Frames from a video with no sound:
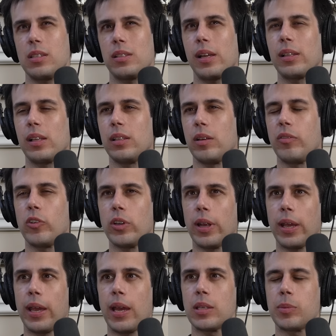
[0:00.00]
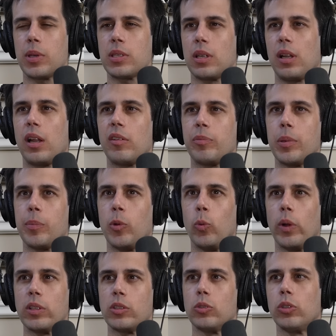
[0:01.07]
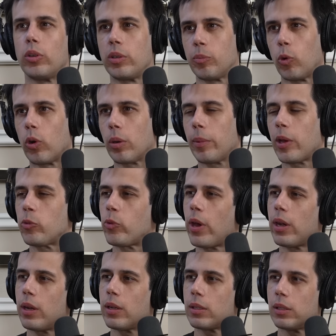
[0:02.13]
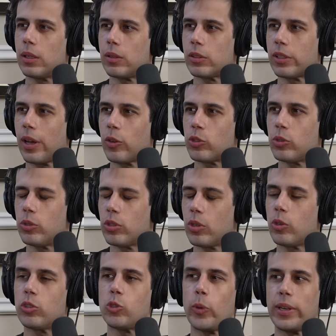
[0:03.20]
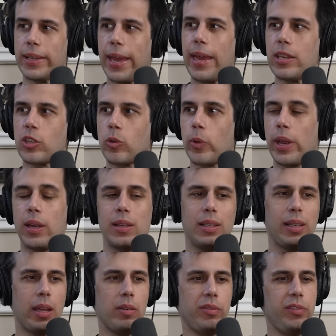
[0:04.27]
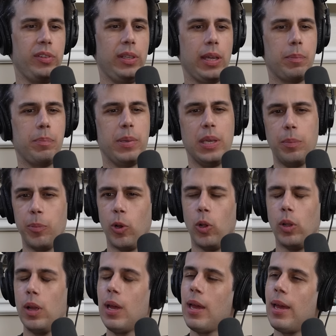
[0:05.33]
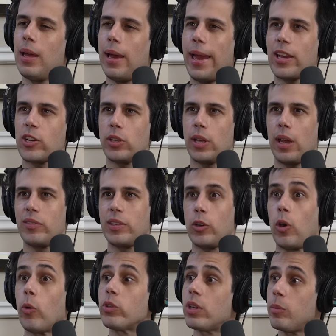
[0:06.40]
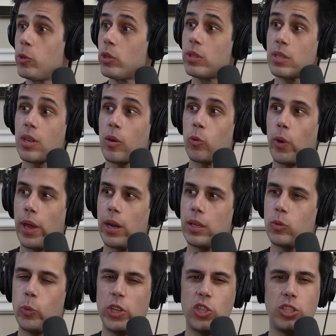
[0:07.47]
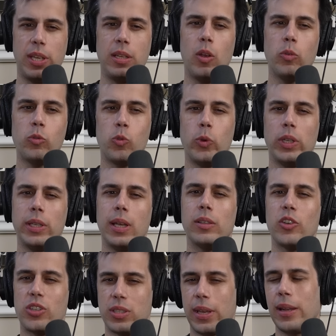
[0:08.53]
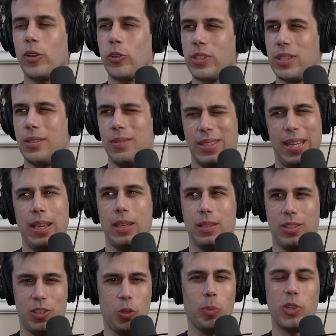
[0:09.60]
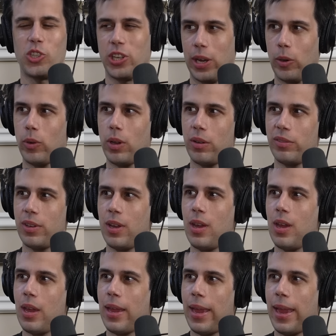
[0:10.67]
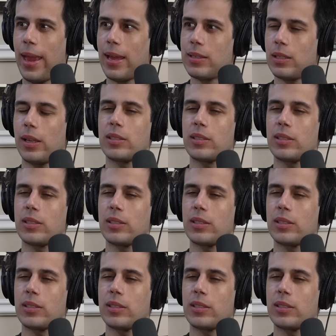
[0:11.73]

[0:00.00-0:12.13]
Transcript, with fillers: it slightly different, I guess, because a lot of people want to learn more about Reddit, learn how to to engage on Reddit. A lot of yeah. like people actually have their own communities on Reddit, which right. they don't really understand or take too much care of. Yeah. And they